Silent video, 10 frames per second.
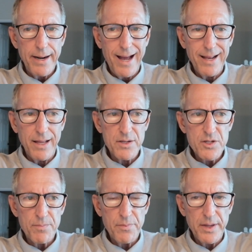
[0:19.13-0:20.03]
highlight
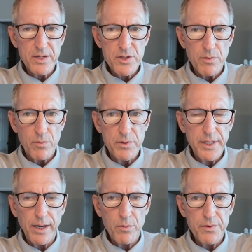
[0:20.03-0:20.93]
some things
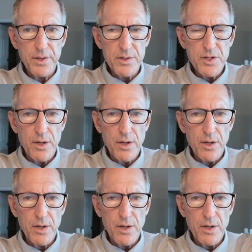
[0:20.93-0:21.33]
dealing with this.